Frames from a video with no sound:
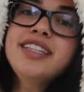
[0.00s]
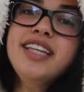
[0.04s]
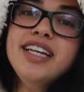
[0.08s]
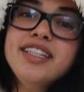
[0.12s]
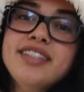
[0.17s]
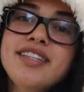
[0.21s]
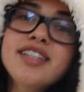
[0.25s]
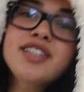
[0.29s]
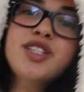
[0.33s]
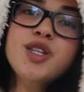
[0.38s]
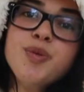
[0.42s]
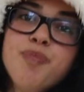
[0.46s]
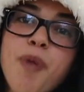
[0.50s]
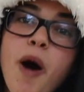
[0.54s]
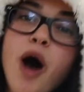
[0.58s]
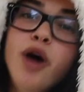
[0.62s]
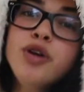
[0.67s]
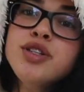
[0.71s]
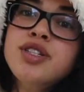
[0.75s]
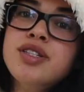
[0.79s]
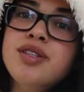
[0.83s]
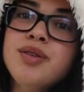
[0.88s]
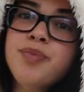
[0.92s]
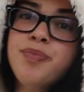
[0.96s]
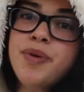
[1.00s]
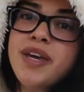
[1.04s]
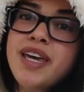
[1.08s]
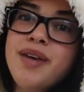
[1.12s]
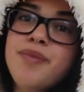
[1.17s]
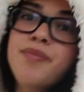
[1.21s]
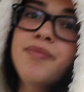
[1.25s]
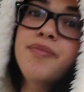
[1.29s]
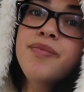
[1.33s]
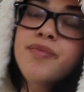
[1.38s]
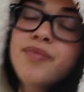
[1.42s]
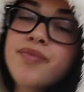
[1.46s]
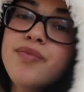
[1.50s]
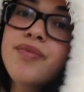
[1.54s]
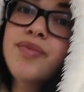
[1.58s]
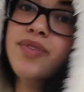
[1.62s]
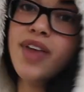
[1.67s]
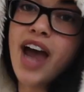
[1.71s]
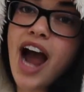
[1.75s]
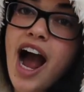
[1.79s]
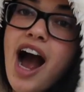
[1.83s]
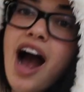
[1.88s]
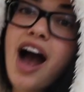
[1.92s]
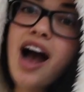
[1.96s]
This is supposed to be
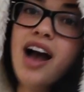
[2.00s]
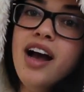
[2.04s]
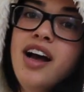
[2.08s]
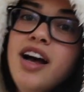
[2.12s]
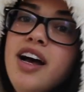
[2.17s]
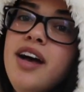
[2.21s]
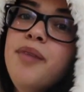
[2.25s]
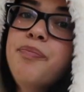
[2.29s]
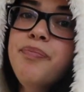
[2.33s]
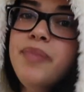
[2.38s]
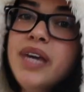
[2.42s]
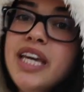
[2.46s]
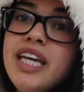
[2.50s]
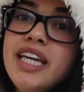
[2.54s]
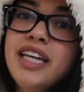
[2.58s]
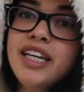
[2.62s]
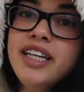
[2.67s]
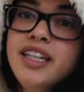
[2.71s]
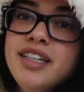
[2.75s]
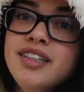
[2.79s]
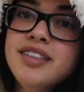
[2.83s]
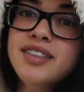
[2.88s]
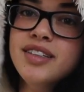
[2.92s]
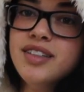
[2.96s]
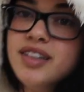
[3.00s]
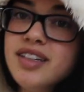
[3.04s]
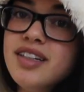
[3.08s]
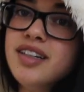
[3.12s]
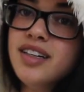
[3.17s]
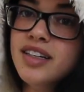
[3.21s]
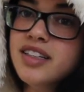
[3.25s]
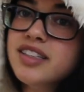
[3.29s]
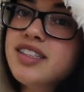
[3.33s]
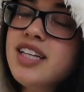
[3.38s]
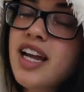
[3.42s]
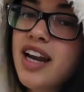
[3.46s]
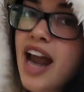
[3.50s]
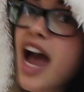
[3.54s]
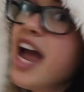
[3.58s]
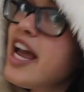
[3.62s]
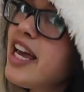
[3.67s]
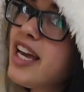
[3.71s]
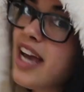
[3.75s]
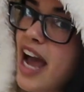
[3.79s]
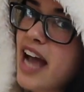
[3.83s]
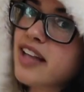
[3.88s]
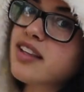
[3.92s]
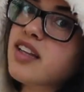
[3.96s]
me
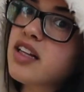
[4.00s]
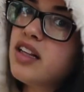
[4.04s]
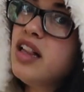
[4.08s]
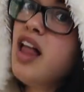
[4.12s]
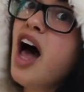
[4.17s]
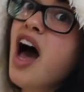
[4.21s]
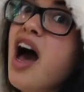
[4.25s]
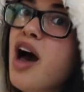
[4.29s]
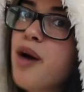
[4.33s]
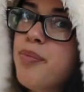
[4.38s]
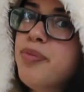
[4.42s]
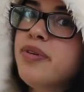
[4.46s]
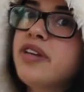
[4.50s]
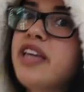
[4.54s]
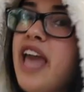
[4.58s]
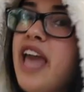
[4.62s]
tonight at the club